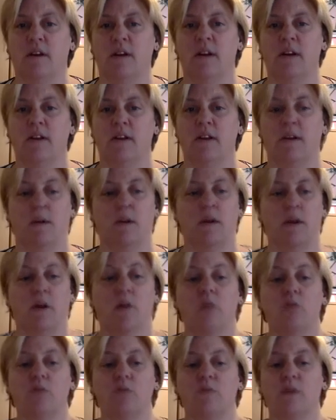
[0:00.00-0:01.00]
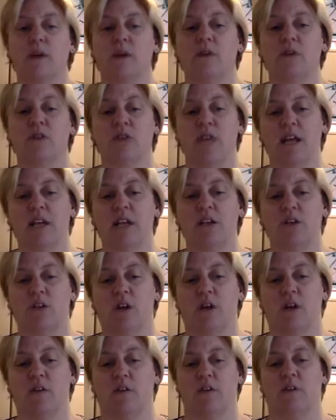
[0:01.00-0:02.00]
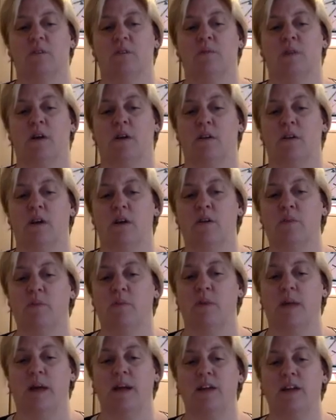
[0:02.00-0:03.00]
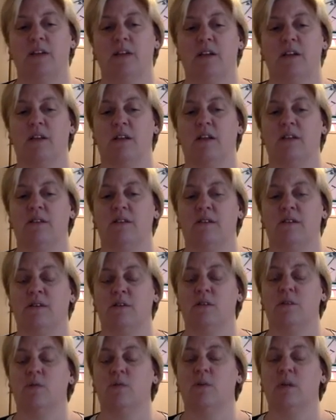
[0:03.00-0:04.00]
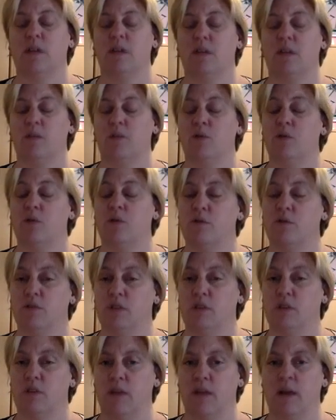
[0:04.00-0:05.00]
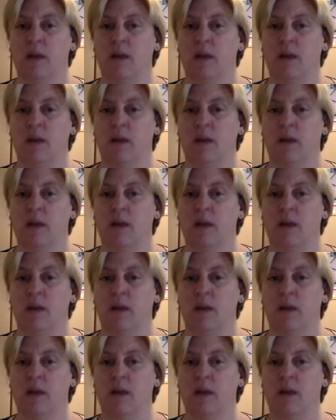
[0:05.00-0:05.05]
So my goals might have changed over this period, but actually they're still really important to me.